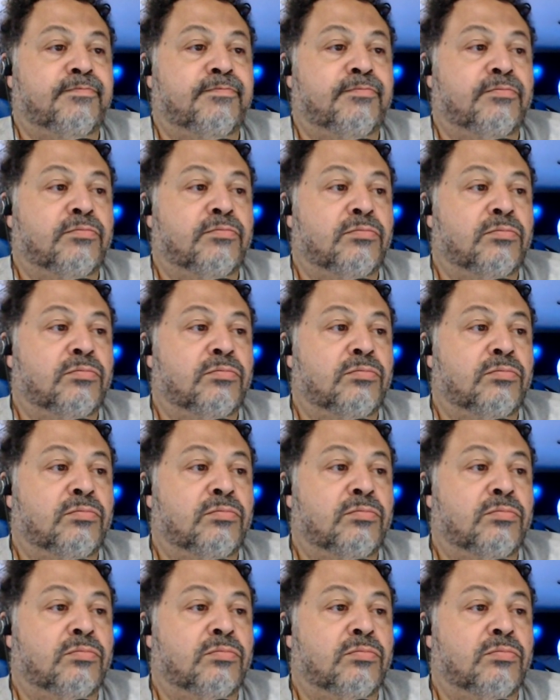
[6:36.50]

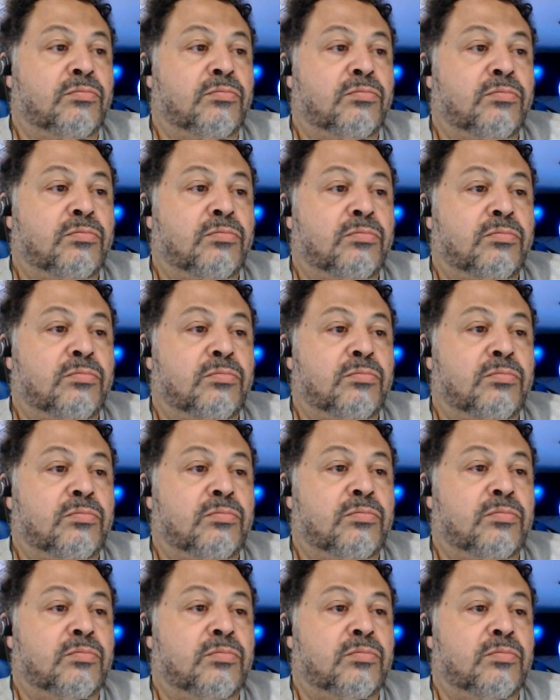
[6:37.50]

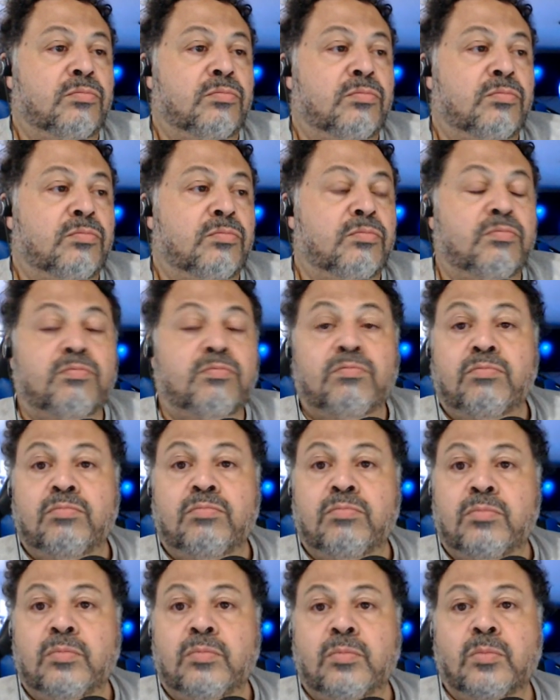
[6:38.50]

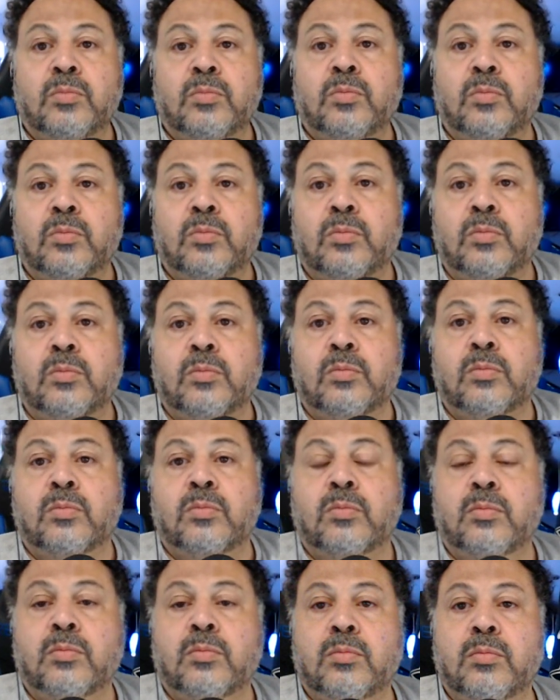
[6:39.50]

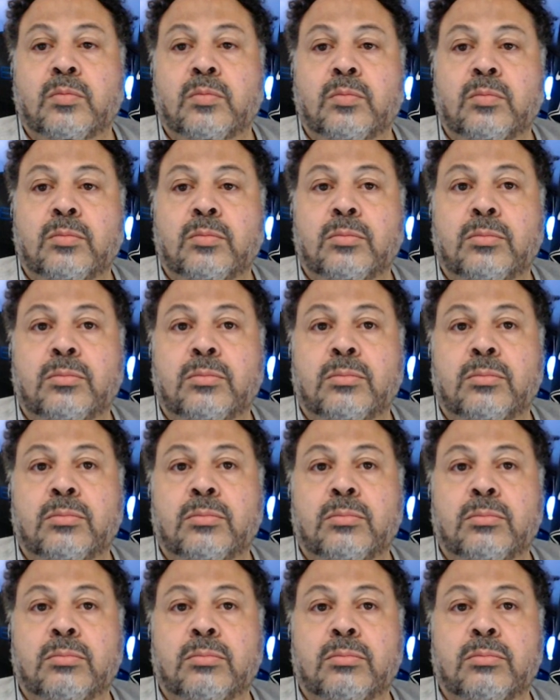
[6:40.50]

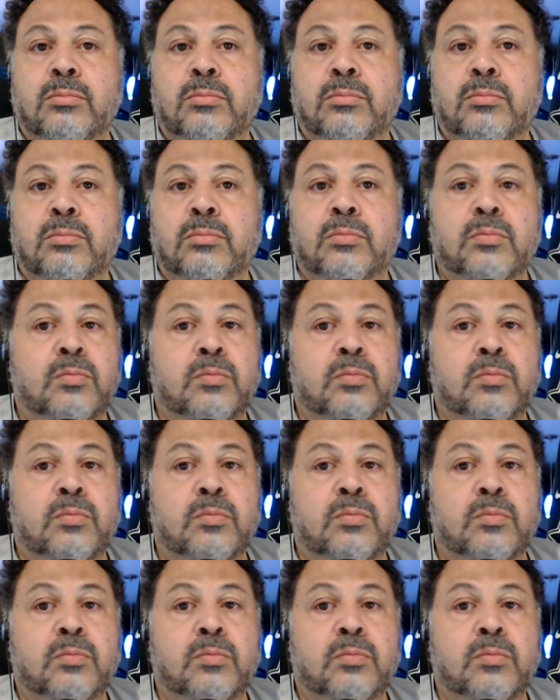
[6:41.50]
Nothing is said.